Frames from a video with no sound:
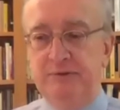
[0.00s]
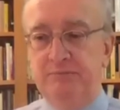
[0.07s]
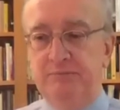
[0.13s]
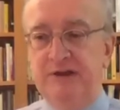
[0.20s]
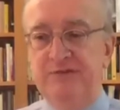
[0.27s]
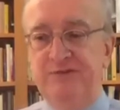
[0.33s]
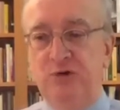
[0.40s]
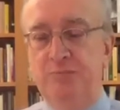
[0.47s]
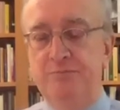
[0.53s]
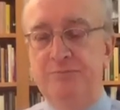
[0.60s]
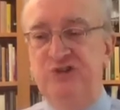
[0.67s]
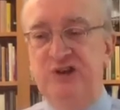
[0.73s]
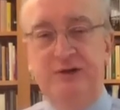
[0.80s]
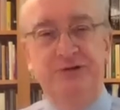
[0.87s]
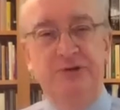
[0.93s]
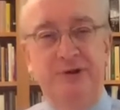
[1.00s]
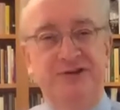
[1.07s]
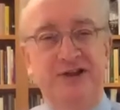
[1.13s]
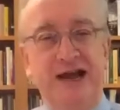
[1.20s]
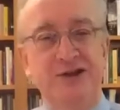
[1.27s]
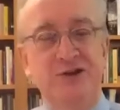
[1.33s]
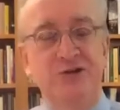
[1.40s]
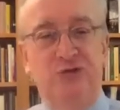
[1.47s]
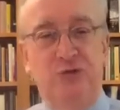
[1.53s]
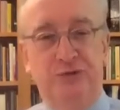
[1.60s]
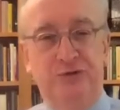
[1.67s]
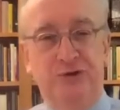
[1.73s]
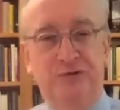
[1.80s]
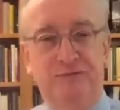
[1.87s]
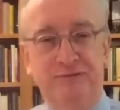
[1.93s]
if you're Michel de Montaigne, you sort
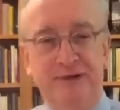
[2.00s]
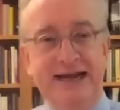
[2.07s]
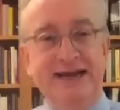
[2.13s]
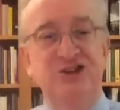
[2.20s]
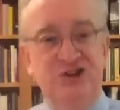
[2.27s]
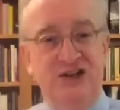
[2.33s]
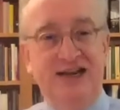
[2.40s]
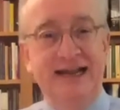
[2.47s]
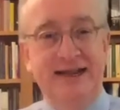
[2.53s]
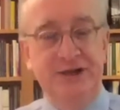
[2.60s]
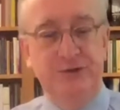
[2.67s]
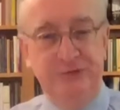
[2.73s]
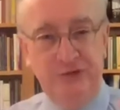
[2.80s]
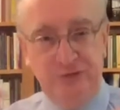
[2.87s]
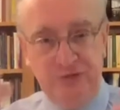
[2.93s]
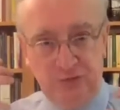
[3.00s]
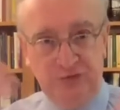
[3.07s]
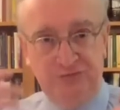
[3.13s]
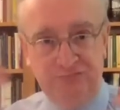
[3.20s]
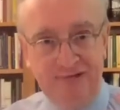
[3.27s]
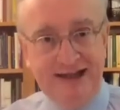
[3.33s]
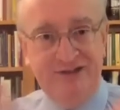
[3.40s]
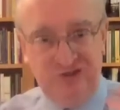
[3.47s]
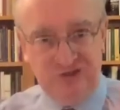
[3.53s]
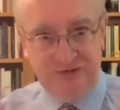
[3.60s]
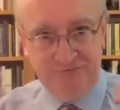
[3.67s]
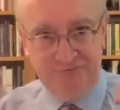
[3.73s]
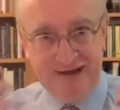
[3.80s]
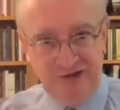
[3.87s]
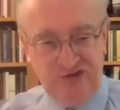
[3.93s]
of intell- you, you sort of
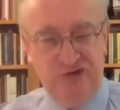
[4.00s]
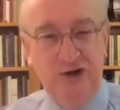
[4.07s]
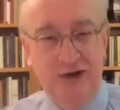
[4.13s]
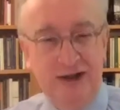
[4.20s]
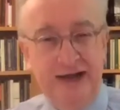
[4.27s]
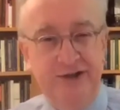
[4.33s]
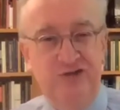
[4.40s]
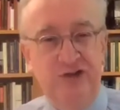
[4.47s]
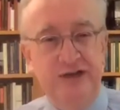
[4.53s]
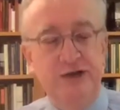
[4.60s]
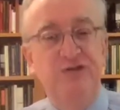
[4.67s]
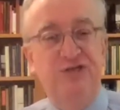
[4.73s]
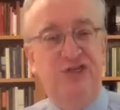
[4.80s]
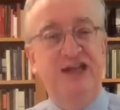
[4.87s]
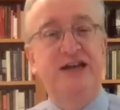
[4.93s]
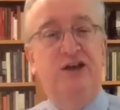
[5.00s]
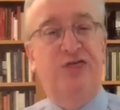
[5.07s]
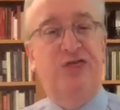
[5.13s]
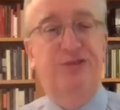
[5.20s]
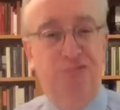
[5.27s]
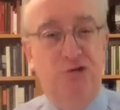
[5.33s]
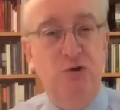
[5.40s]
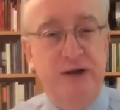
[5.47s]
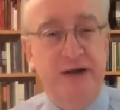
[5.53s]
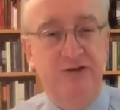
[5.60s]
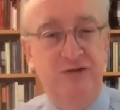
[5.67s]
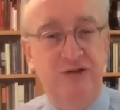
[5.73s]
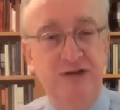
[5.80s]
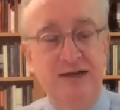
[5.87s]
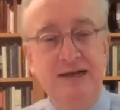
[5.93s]
rationalize it, you think through it.
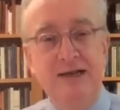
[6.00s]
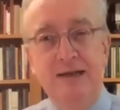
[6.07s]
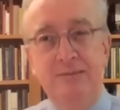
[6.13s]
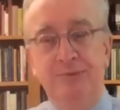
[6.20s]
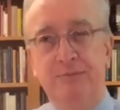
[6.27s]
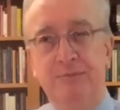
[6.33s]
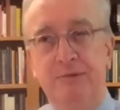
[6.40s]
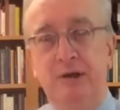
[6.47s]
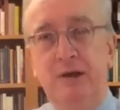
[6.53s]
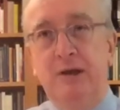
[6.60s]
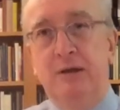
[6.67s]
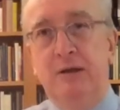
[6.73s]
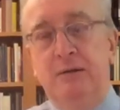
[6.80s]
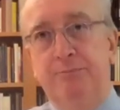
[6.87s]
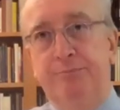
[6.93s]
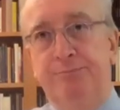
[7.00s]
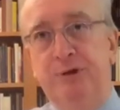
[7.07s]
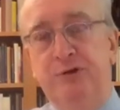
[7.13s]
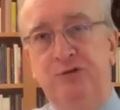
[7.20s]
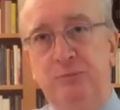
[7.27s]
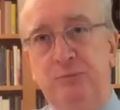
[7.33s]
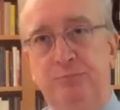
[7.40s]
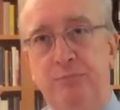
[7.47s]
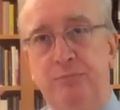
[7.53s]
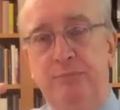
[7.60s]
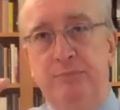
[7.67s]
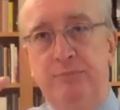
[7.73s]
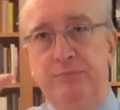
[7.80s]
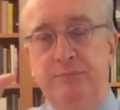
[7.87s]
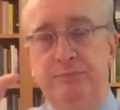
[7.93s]
But but
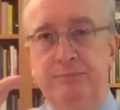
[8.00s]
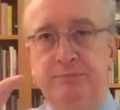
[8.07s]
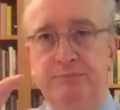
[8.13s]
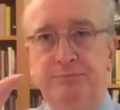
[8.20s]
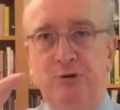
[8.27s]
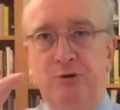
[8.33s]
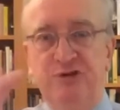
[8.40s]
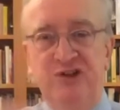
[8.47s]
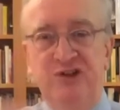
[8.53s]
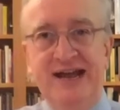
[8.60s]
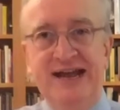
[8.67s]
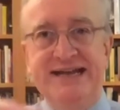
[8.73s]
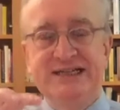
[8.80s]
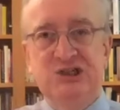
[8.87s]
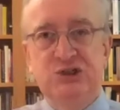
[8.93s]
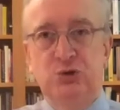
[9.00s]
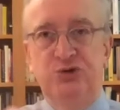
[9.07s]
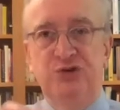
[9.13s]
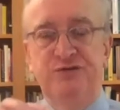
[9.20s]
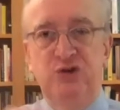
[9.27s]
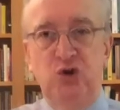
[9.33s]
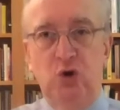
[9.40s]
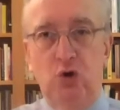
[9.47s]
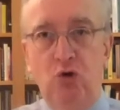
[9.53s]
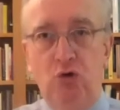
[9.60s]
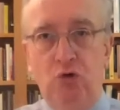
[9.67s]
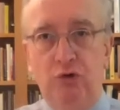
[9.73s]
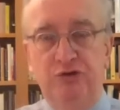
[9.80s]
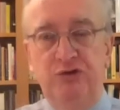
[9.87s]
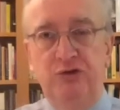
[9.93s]
Bourdeille is sort of caught.